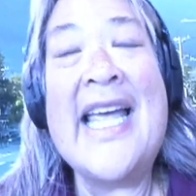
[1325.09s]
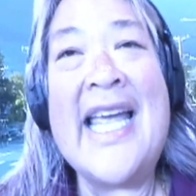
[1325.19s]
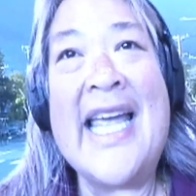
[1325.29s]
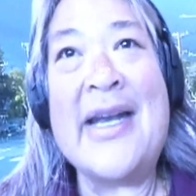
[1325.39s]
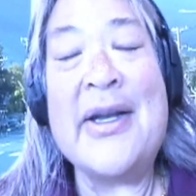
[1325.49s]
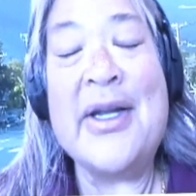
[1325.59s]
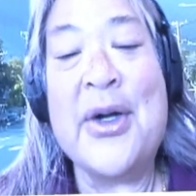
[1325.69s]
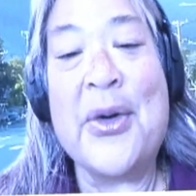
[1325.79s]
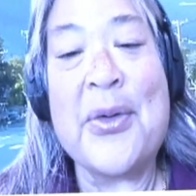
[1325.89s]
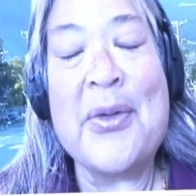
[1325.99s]
And, you
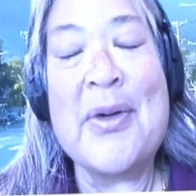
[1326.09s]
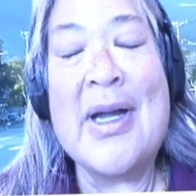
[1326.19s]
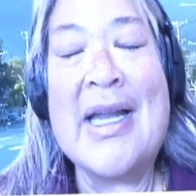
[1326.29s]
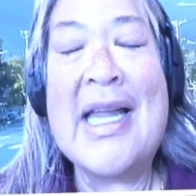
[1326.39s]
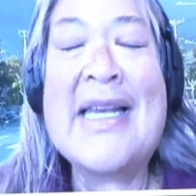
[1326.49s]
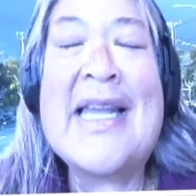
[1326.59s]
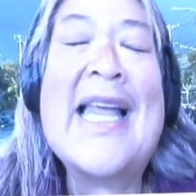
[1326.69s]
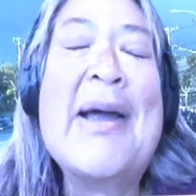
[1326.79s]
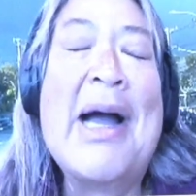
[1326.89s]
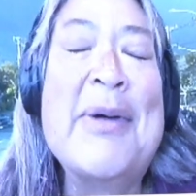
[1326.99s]
know,
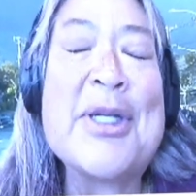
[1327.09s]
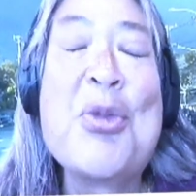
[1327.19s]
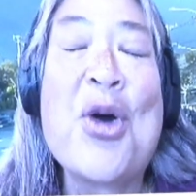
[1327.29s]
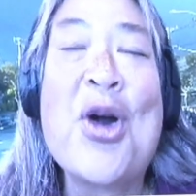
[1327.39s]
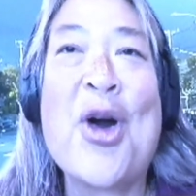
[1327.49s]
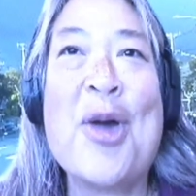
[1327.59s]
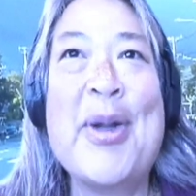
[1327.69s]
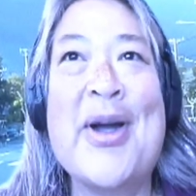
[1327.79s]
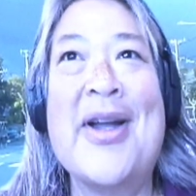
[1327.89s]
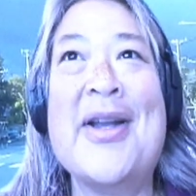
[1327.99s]
I was more
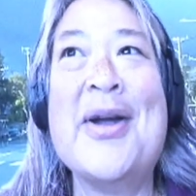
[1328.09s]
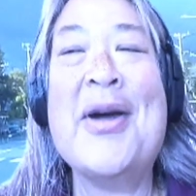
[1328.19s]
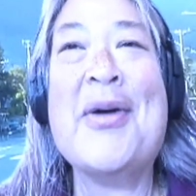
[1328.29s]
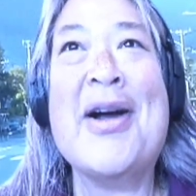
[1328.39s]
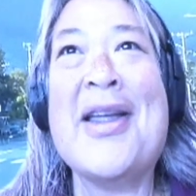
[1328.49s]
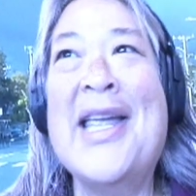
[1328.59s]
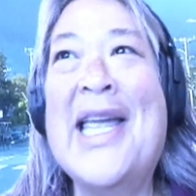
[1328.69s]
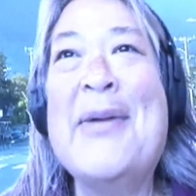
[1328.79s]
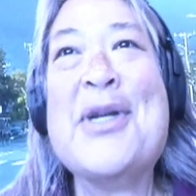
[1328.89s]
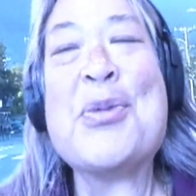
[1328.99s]
harping on,
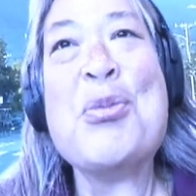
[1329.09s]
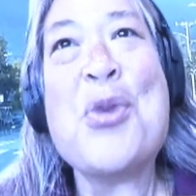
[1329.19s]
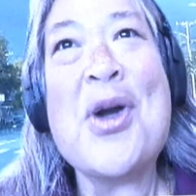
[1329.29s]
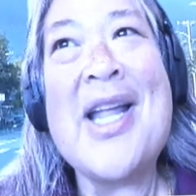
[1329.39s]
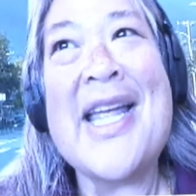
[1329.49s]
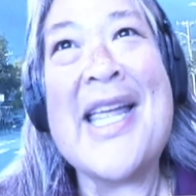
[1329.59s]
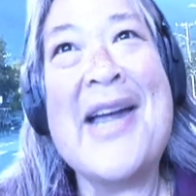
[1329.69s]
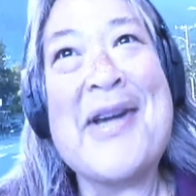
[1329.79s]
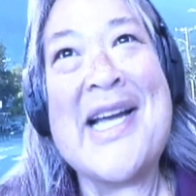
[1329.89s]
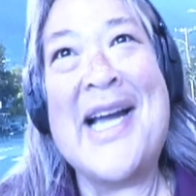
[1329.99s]
it was more like
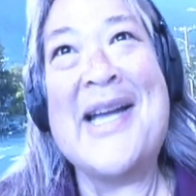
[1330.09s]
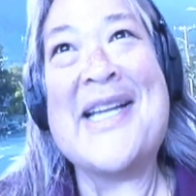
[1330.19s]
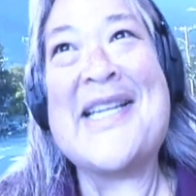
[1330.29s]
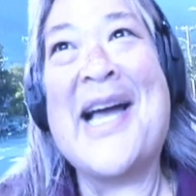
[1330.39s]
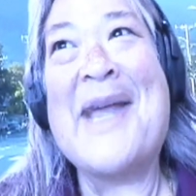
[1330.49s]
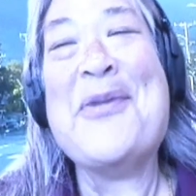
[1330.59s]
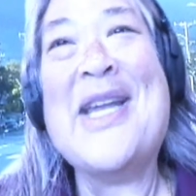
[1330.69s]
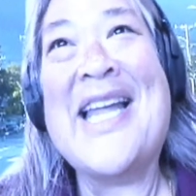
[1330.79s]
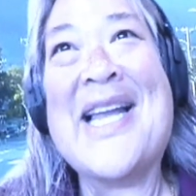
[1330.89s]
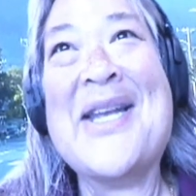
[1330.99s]
every kind of time we
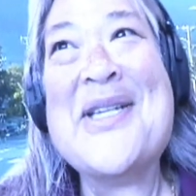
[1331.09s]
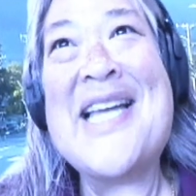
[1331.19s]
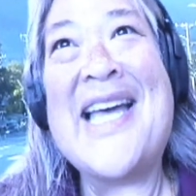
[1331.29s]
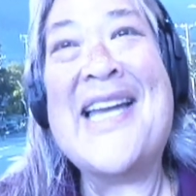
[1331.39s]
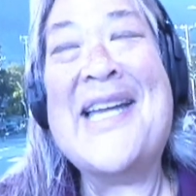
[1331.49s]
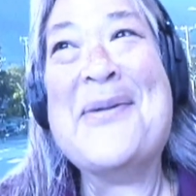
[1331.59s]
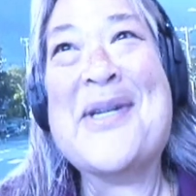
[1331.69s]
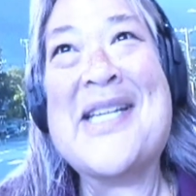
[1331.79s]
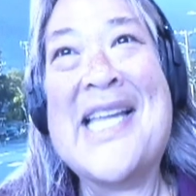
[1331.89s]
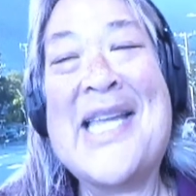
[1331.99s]
looked at it, it
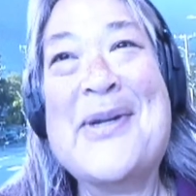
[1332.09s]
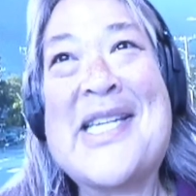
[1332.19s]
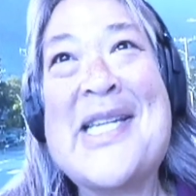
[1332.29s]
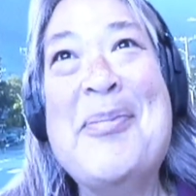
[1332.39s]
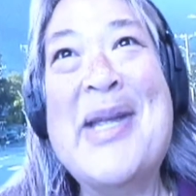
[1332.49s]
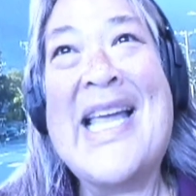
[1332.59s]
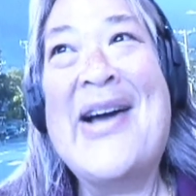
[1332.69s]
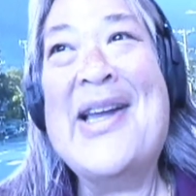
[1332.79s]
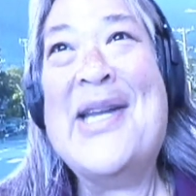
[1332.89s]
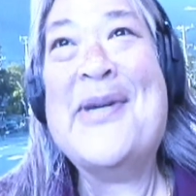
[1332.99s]
was like it was slipping
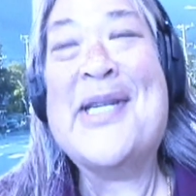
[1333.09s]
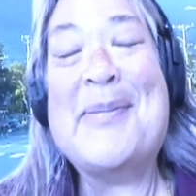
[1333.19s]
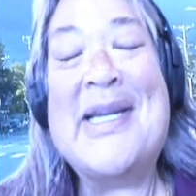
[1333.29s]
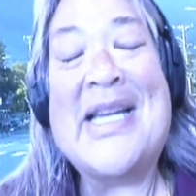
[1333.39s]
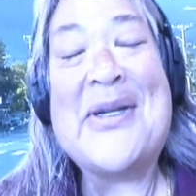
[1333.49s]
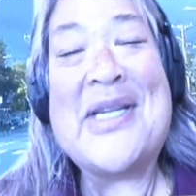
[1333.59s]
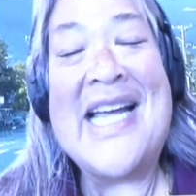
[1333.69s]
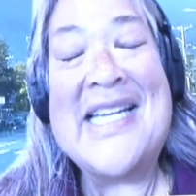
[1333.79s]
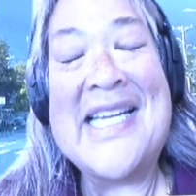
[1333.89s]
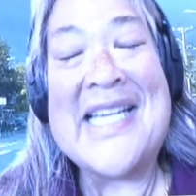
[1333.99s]
out and there was something else that
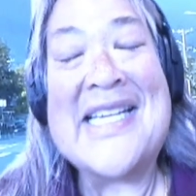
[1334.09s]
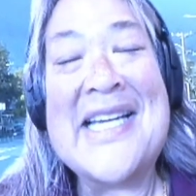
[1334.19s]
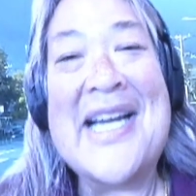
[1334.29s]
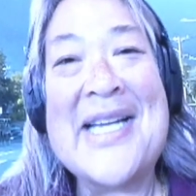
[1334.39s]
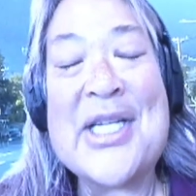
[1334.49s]
had to get done.